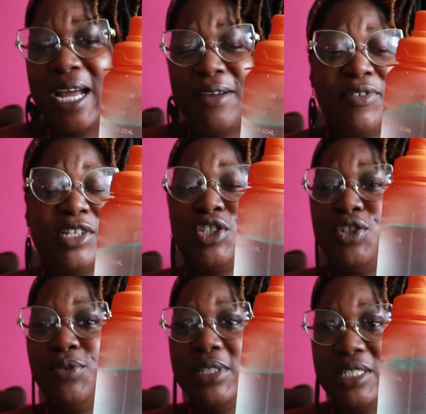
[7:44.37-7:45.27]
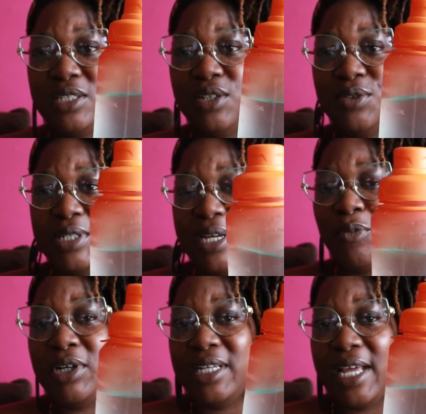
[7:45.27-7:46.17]
I could finish 2 of these in
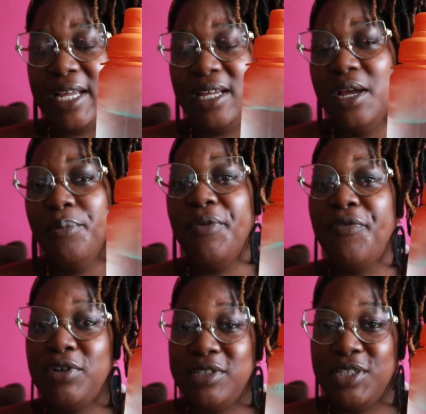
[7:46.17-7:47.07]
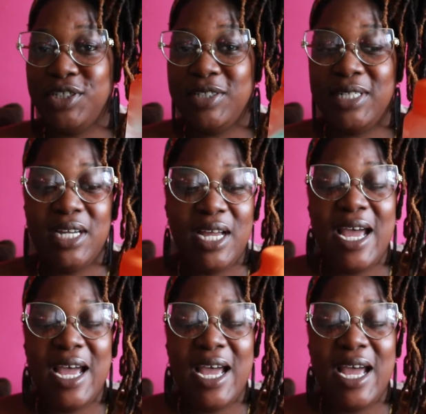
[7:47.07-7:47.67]
1 day before surgery.